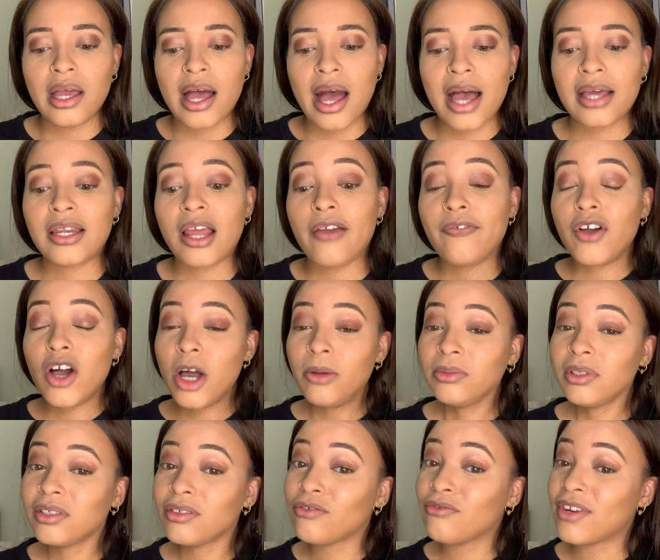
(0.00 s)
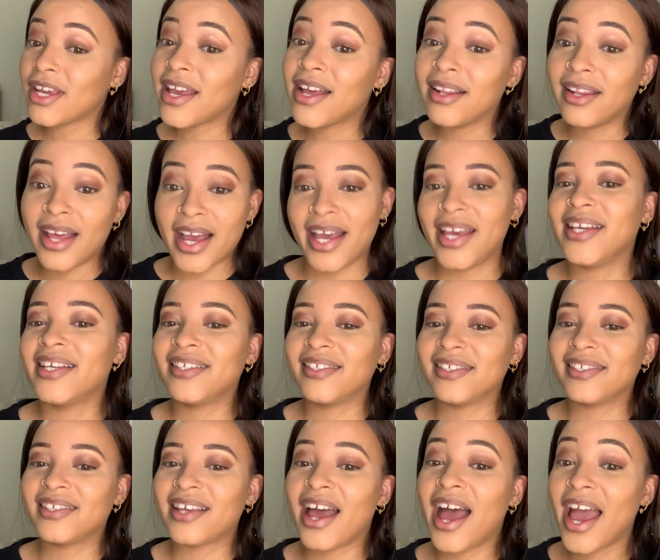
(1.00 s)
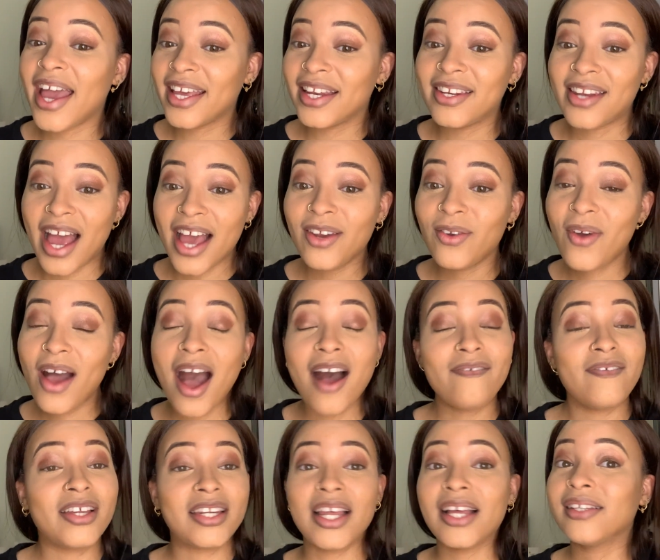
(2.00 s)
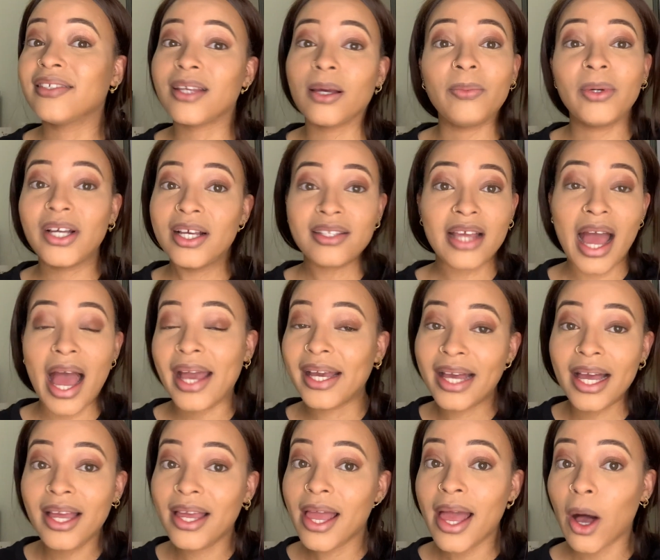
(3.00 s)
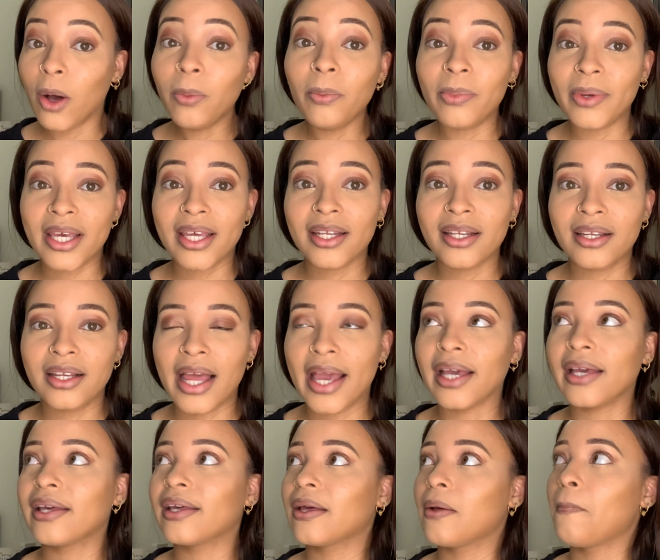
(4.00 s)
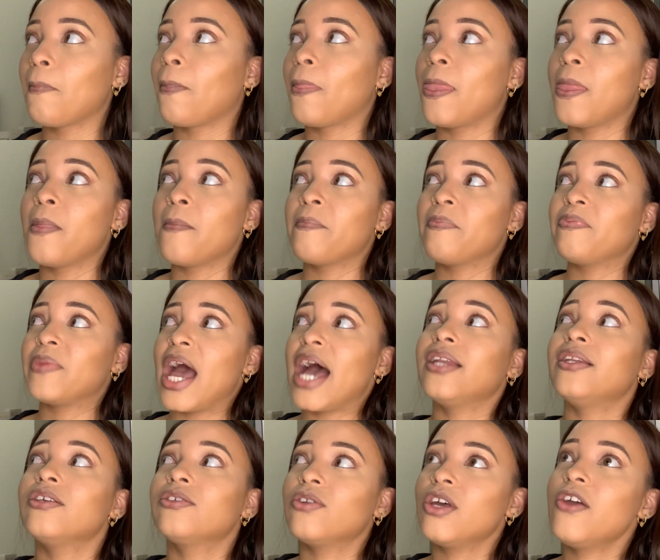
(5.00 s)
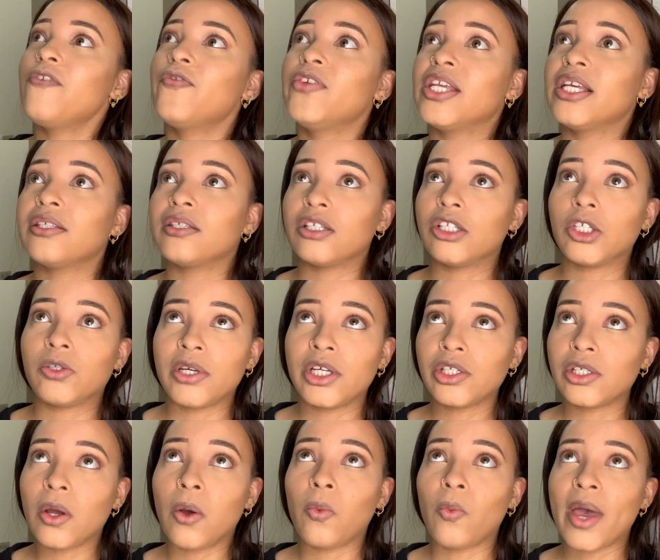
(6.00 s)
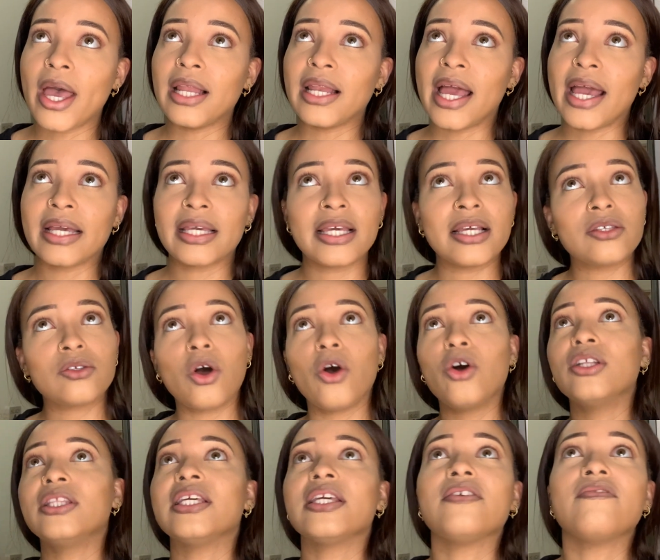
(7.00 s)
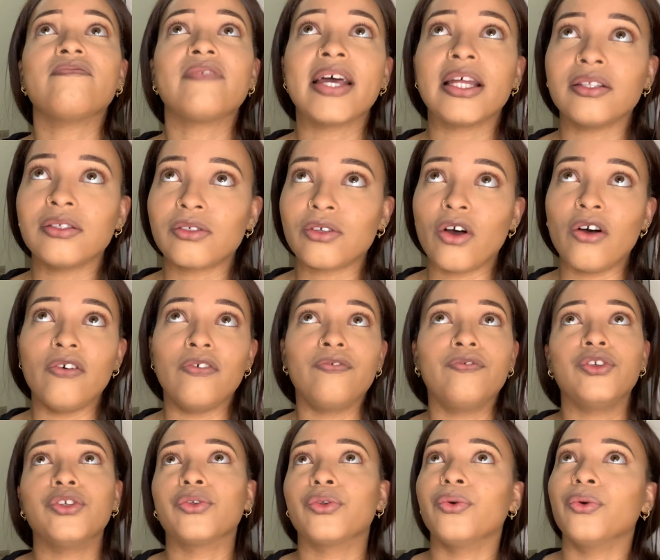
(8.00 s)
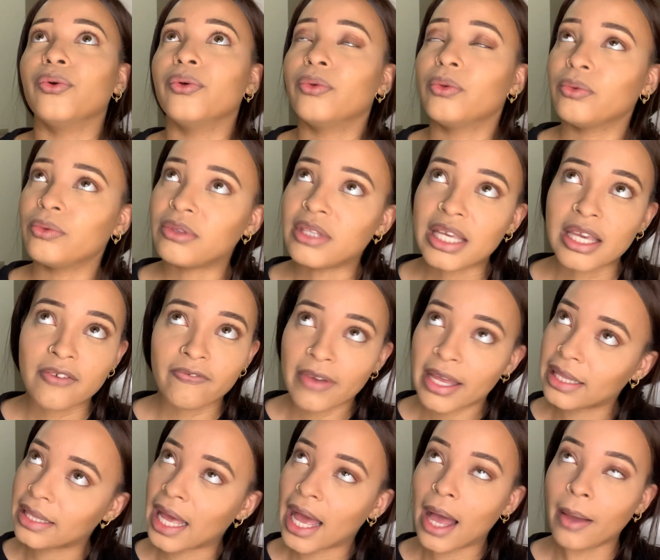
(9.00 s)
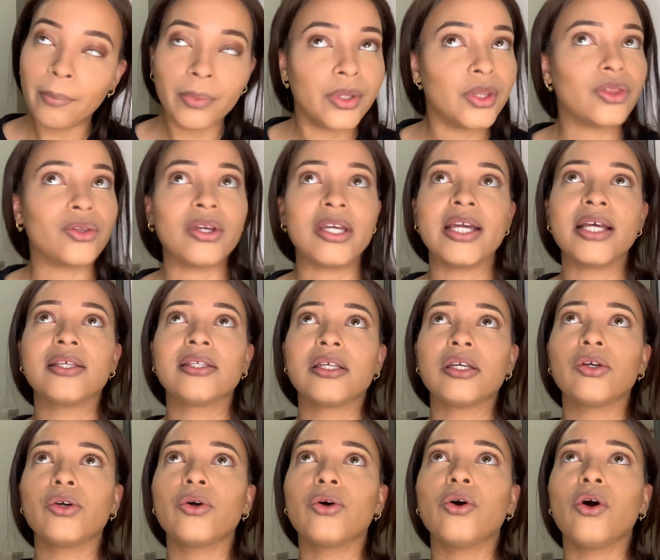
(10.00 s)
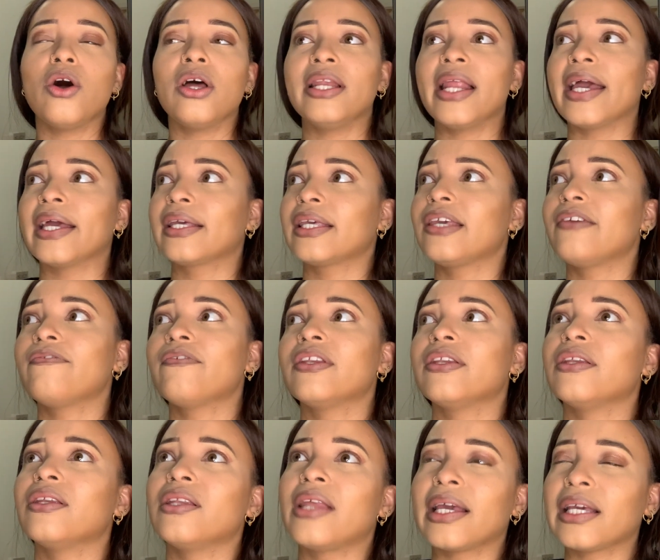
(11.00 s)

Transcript: And I've come to realize I don't have an answer, because I can't help it. Like, and it's not even a situation where like it's all the events of, you know, the event that happened 3 years ago, or like even